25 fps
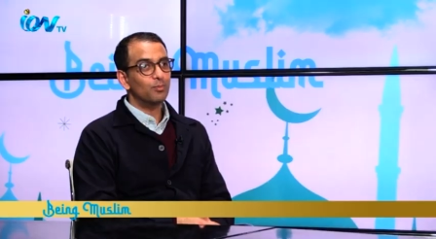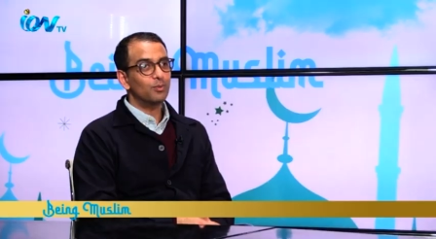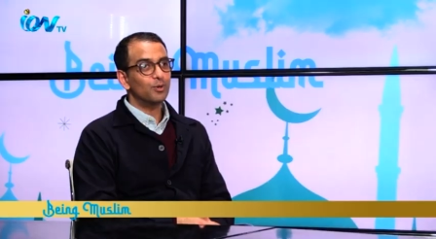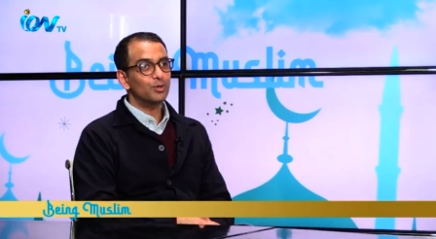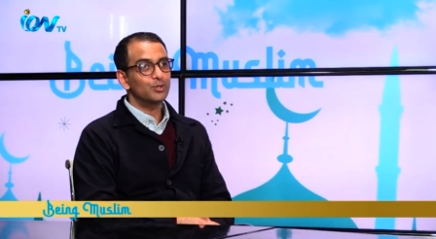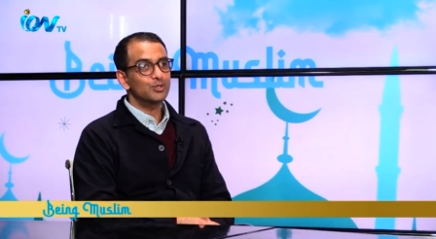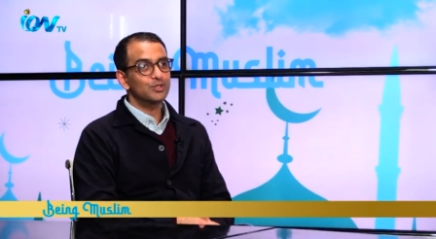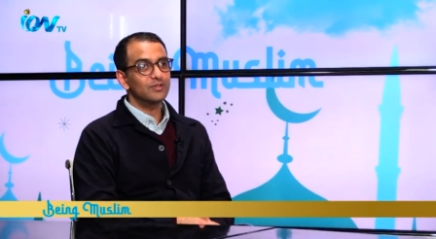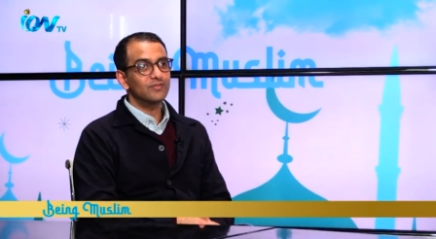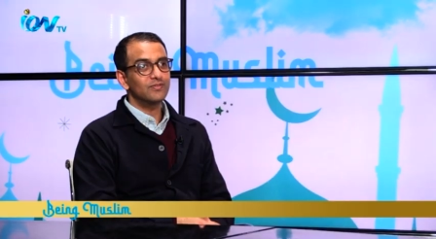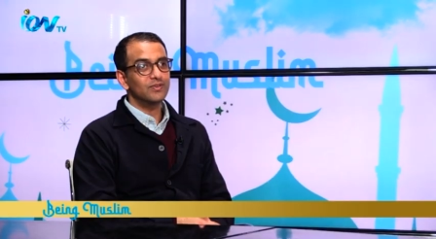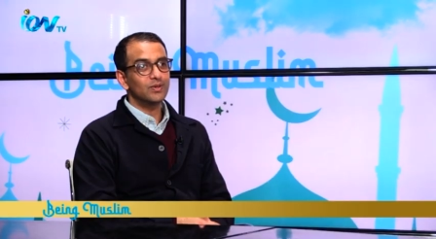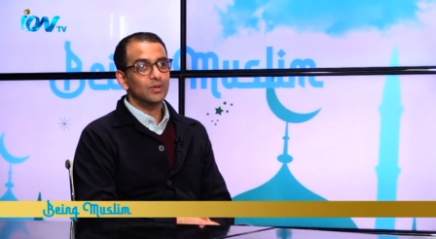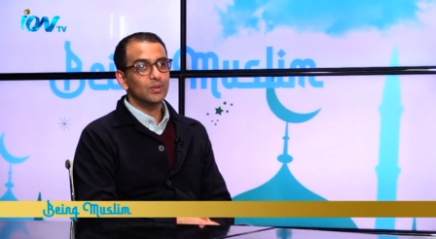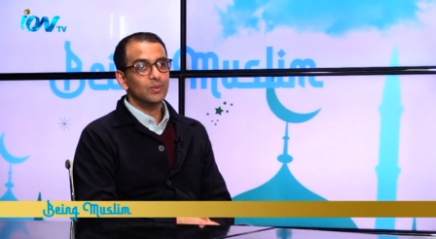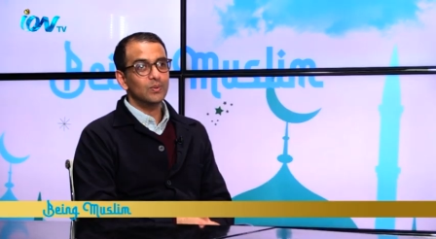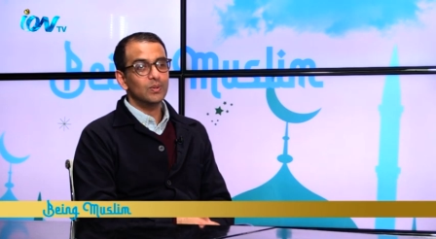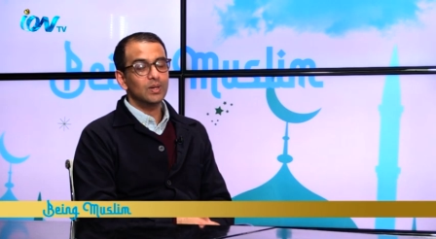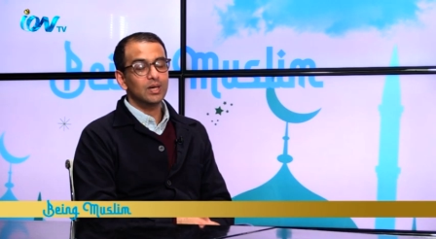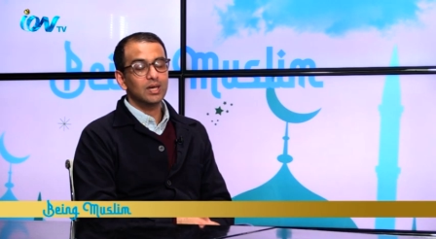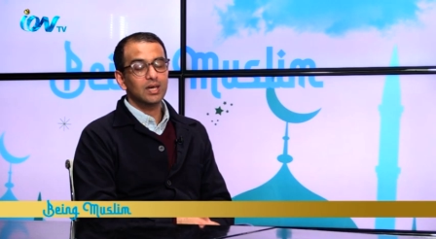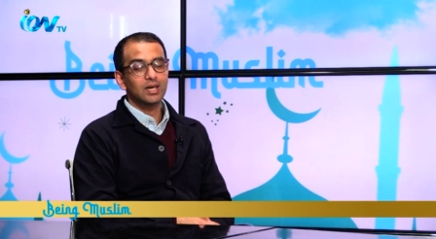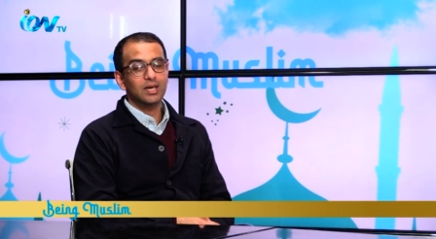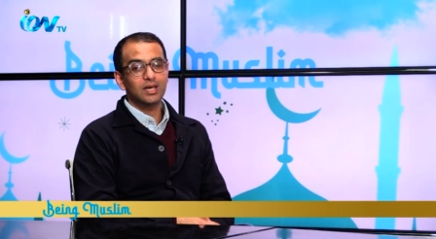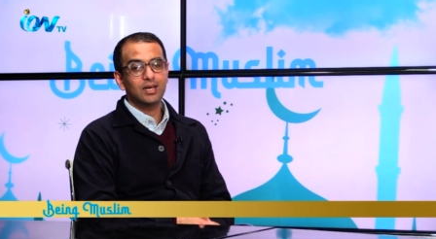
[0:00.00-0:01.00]
point of view,
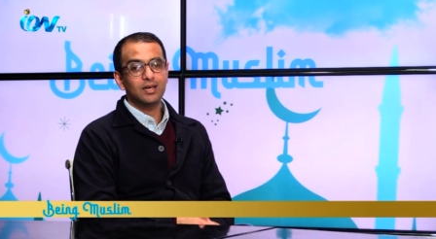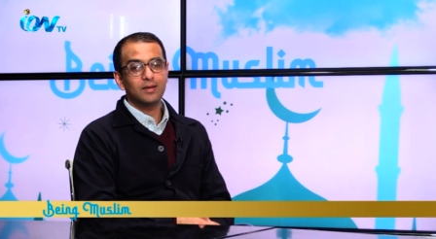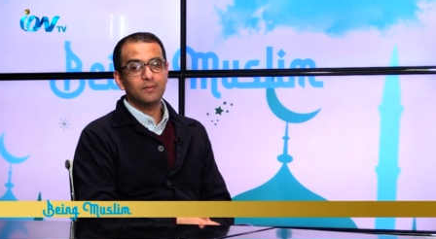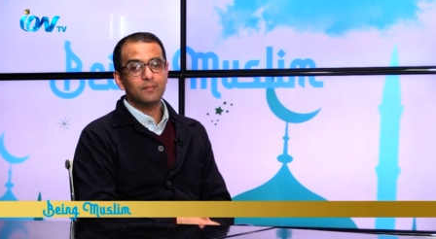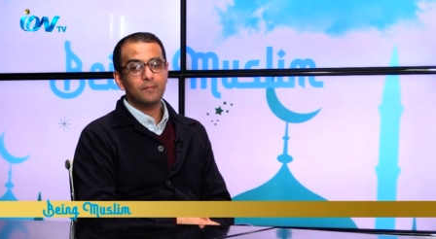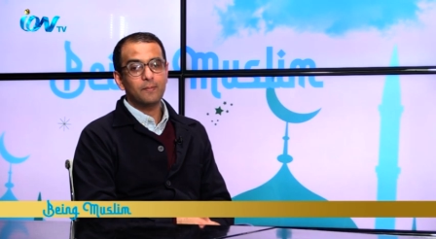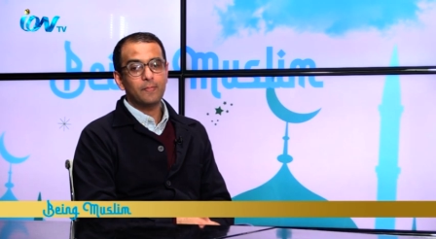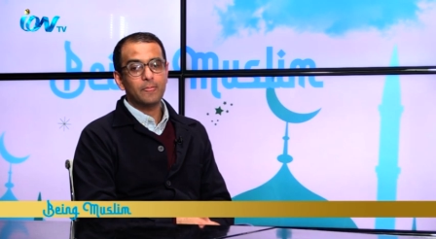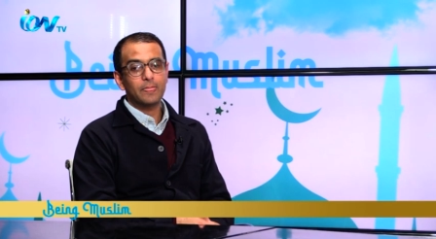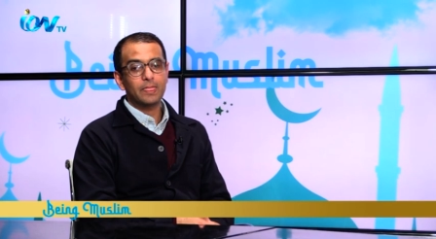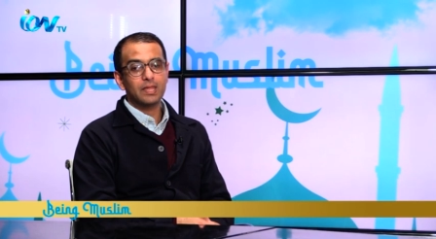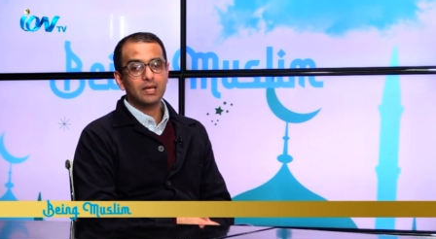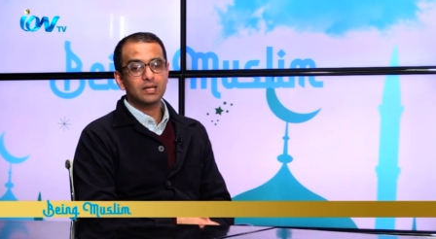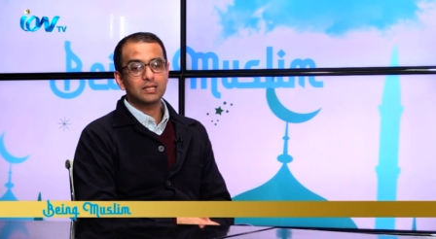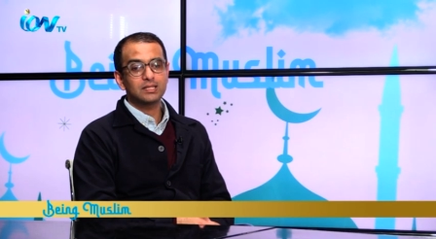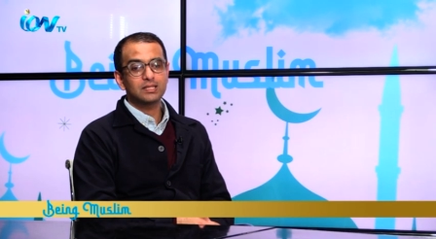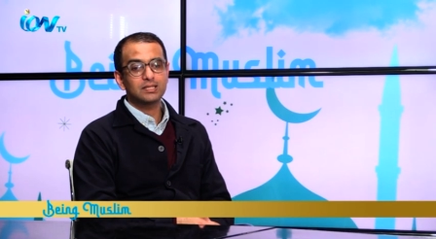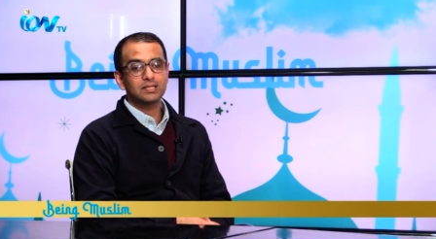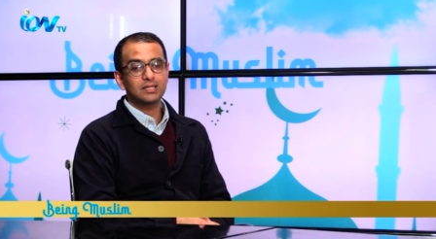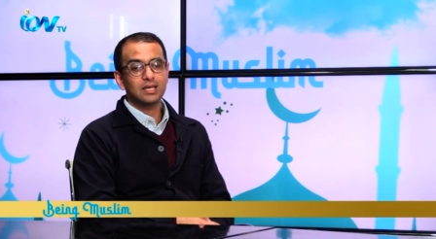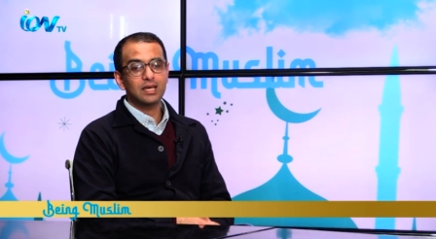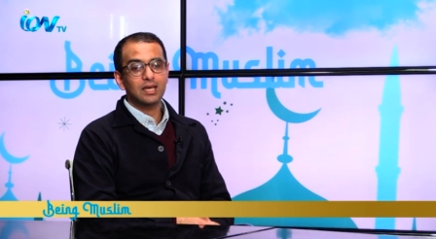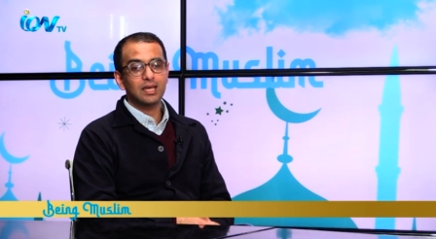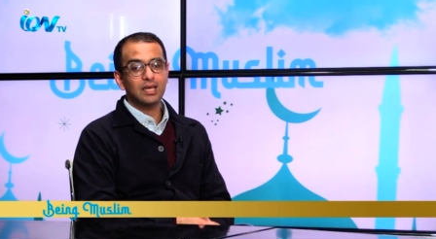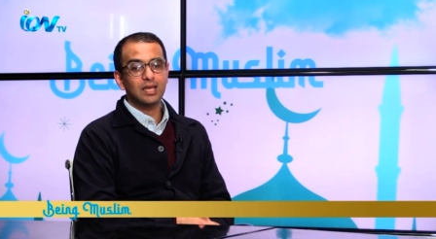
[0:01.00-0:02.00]
I'd
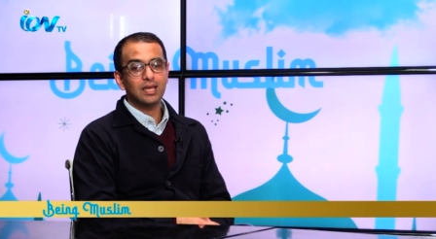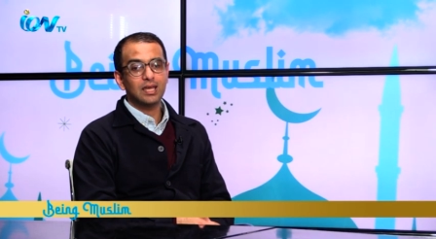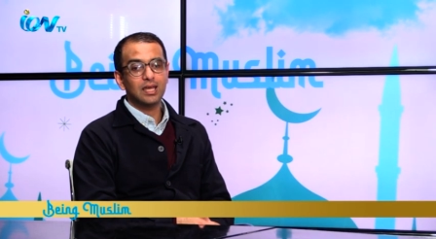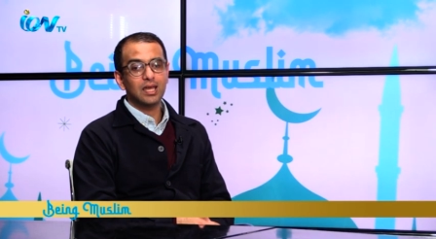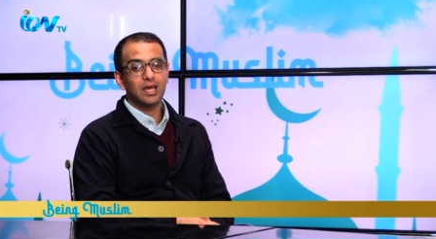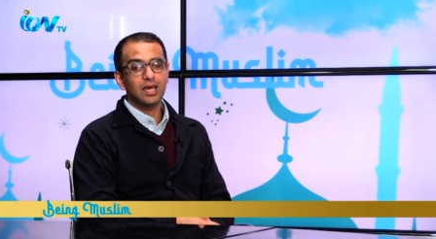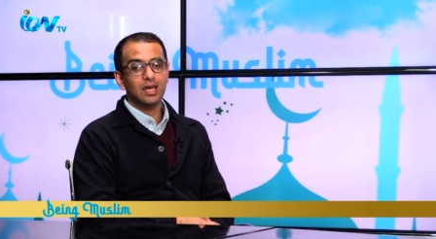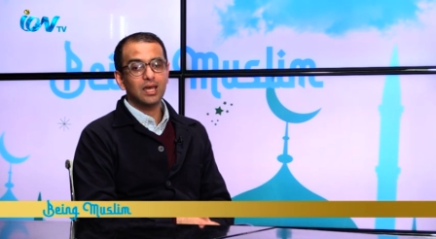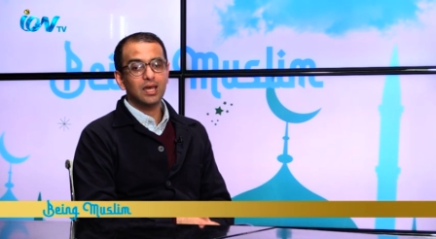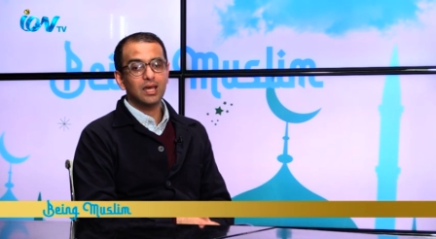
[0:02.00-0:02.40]
say,